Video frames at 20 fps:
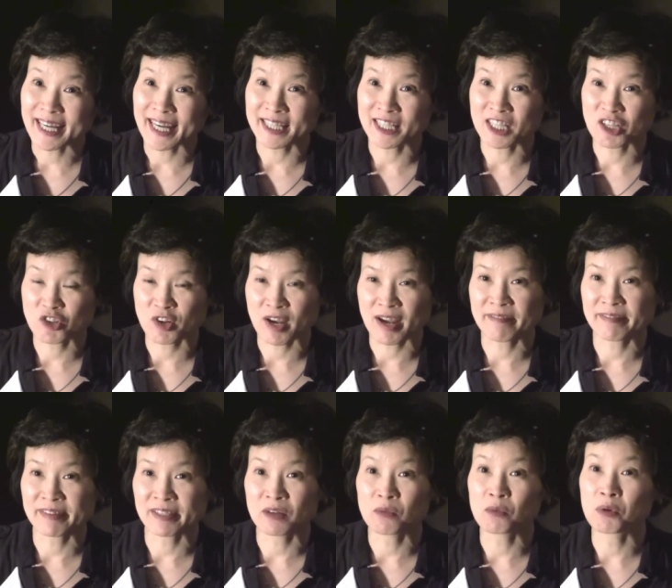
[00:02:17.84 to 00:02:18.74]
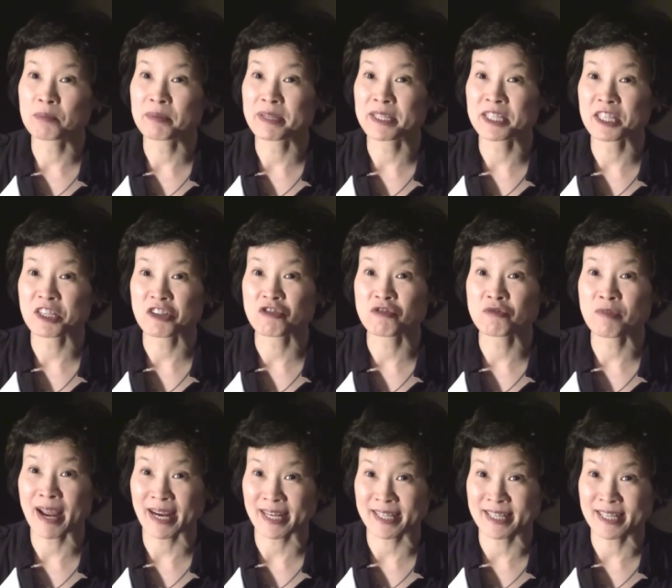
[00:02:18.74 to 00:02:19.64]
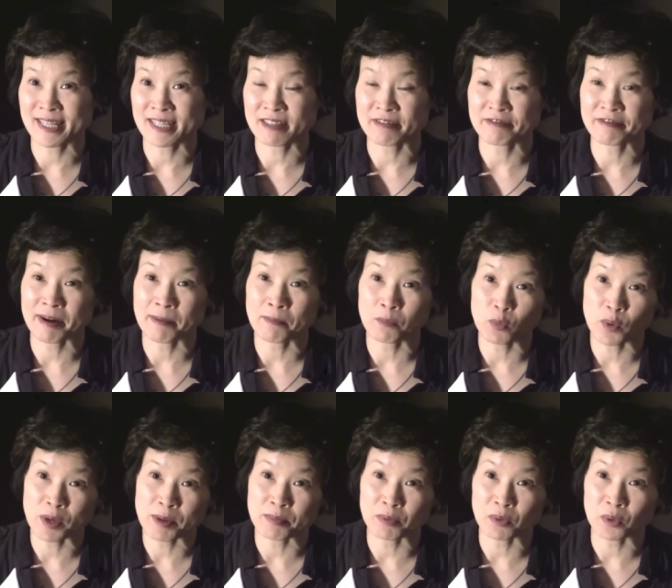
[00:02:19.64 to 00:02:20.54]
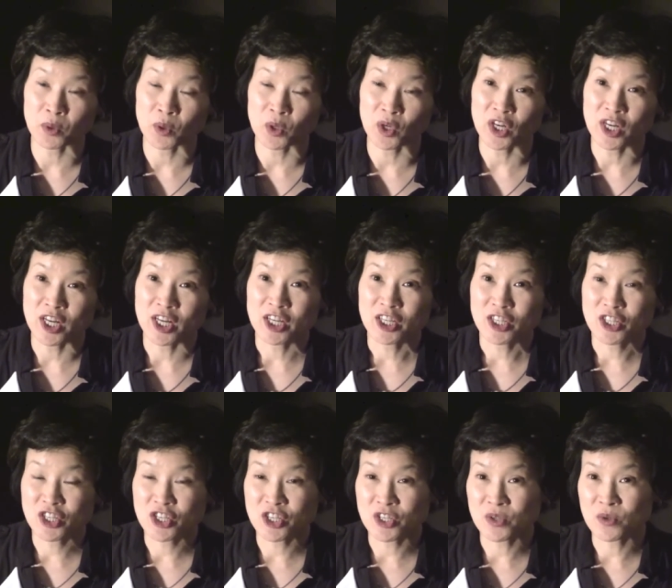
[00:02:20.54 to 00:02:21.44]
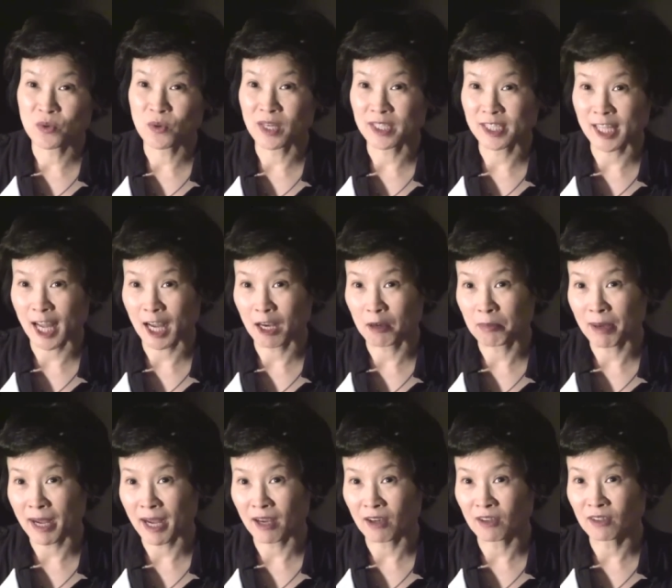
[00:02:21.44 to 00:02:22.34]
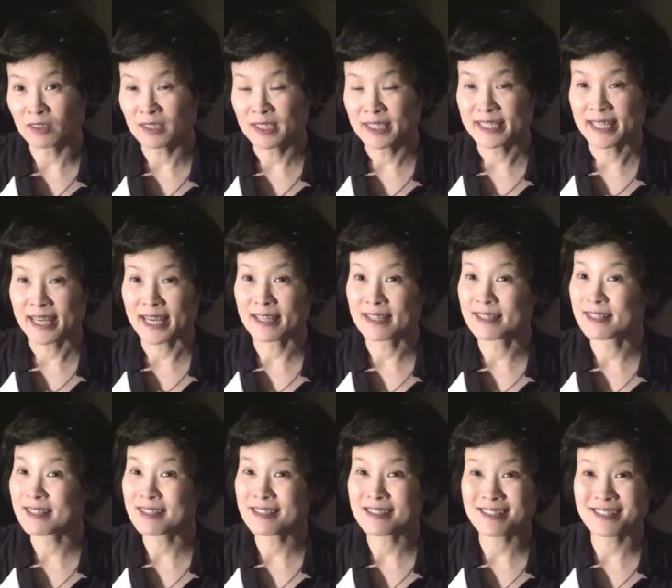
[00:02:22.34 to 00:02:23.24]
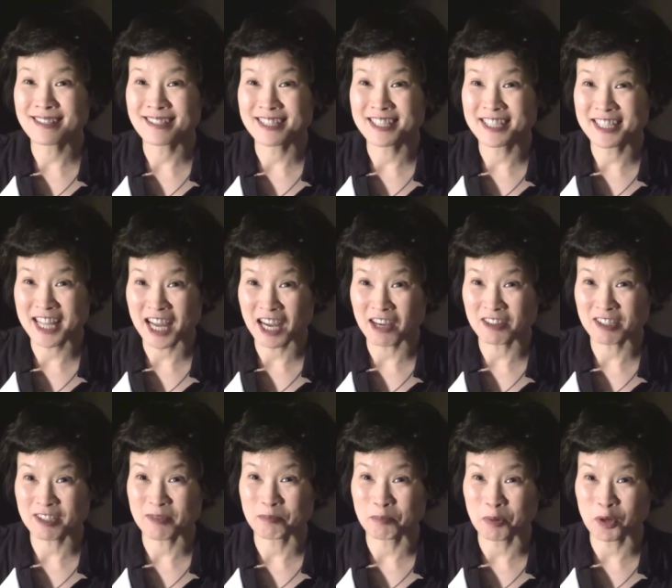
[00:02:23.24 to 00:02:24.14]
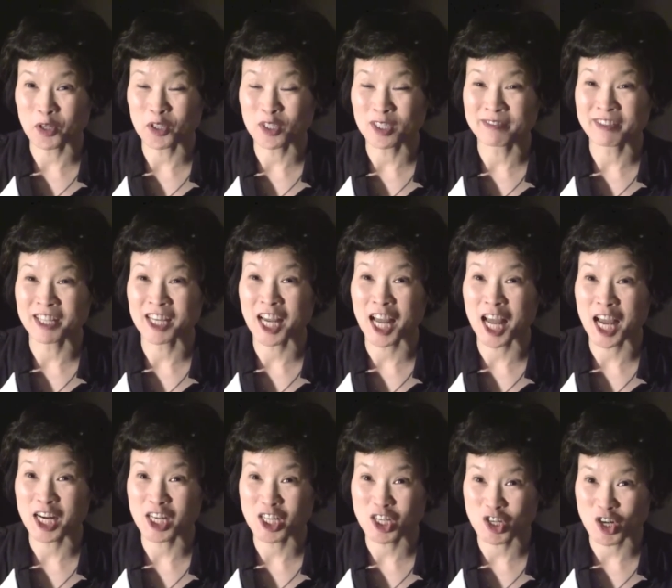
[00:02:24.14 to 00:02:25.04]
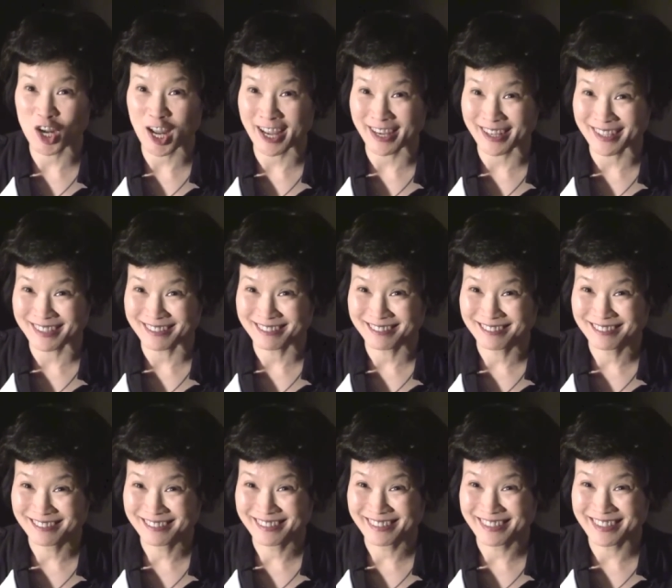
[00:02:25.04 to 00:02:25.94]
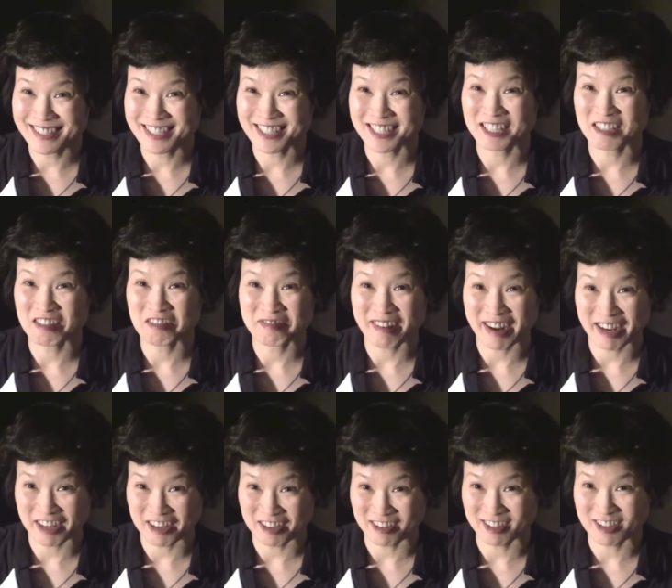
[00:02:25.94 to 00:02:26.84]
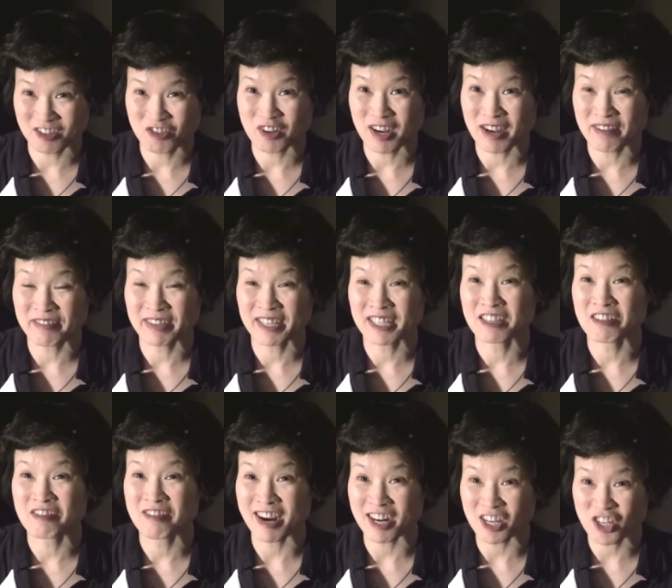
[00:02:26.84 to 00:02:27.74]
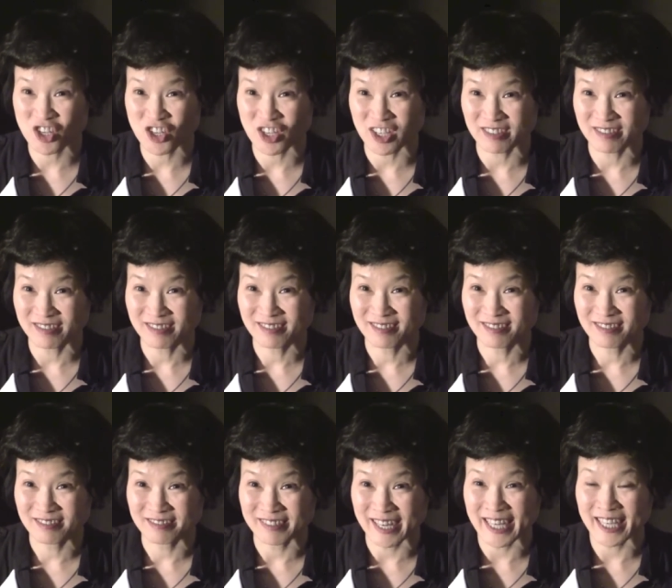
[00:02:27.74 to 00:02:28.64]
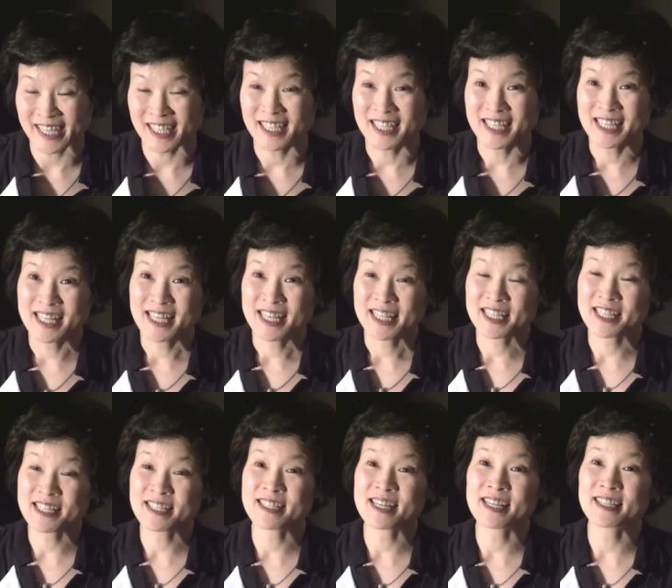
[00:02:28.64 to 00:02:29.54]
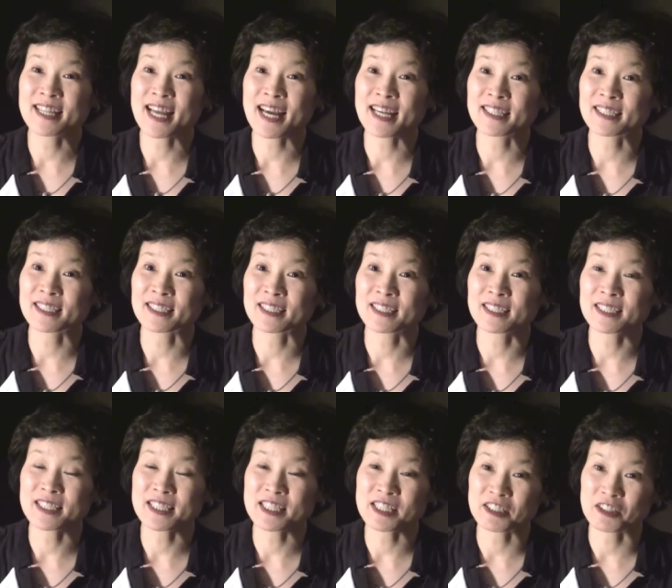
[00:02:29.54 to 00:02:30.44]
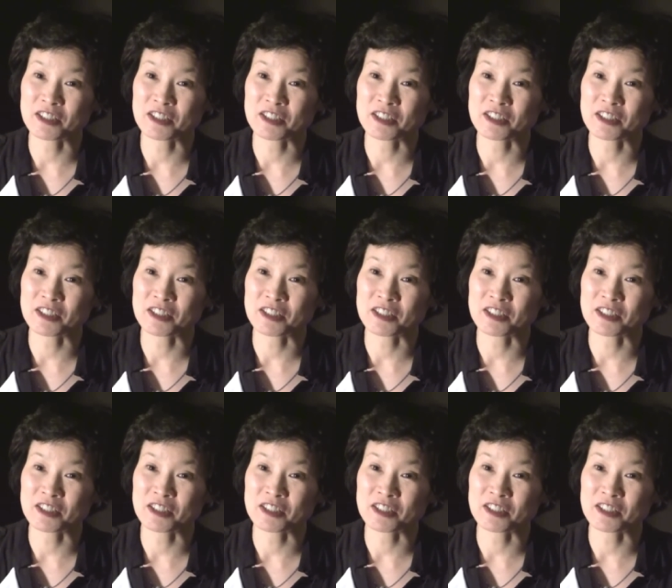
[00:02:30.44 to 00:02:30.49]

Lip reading: and the traffic will be directed from Weibo to Taobao. And this is not a part of the contract. It's just a regular traffic direction, right? There's another,